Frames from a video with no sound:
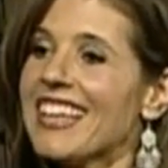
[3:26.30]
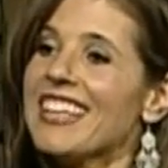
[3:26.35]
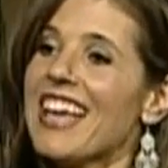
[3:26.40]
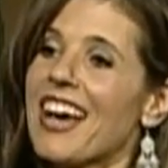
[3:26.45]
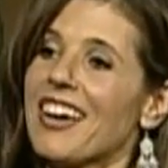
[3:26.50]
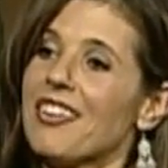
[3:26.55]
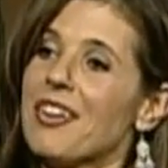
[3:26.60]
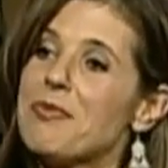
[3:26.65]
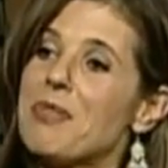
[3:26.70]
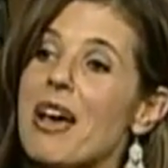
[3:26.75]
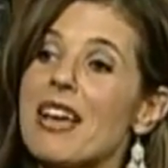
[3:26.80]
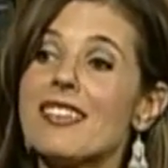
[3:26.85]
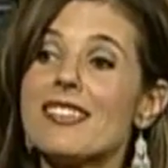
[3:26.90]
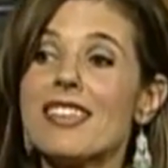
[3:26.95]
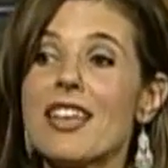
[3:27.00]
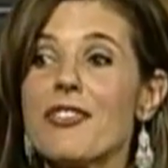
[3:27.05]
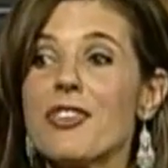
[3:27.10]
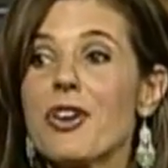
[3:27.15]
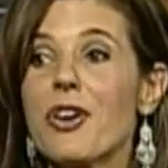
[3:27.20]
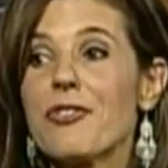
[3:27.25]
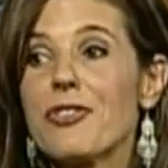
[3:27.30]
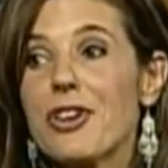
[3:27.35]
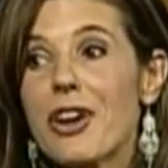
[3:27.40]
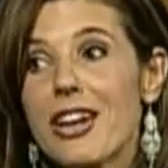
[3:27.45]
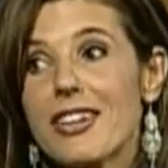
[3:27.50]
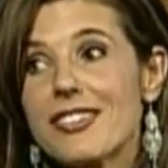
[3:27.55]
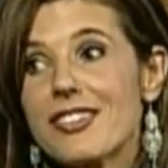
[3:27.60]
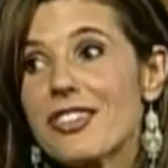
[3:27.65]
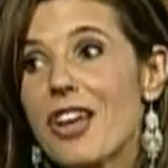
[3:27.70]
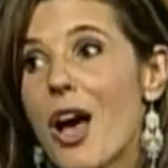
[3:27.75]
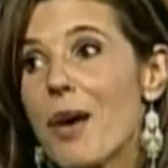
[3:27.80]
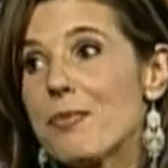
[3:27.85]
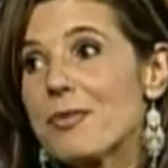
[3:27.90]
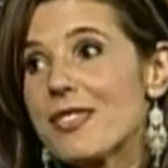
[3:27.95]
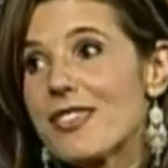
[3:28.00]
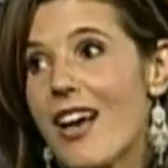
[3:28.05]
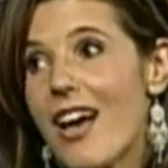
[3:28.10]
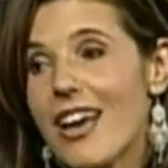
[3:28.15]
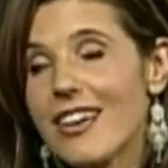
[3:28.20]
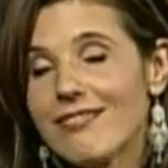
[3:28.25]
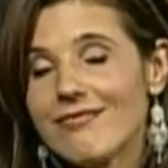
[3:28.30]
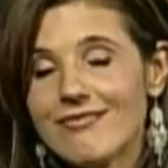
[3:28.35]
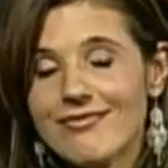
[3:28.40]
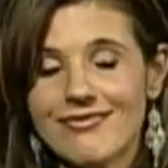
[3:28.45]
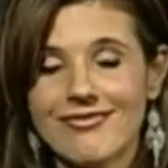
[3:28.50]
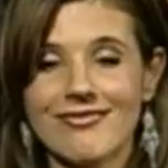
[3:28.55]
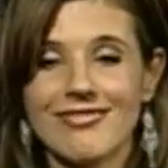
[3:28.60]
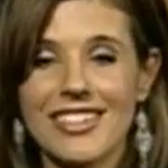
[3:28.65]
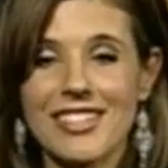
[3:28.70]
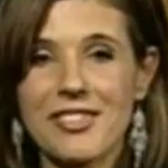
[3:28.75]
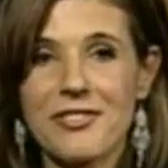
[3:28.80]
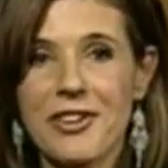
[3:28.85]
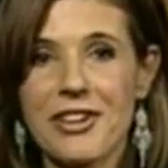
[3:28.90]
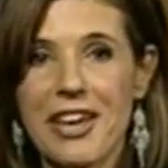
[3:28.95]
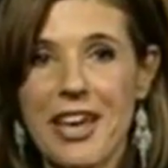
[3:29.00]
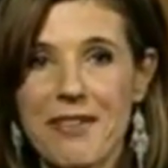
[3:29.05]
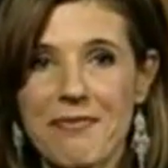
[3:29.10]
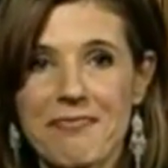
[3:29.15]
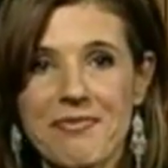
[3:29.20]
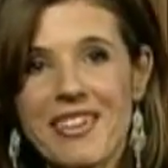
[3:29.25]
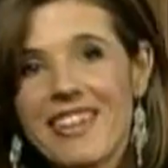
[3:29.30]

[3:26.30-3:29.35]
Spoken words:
Yeah. If I say, if you're at a stop sign, that's fair game.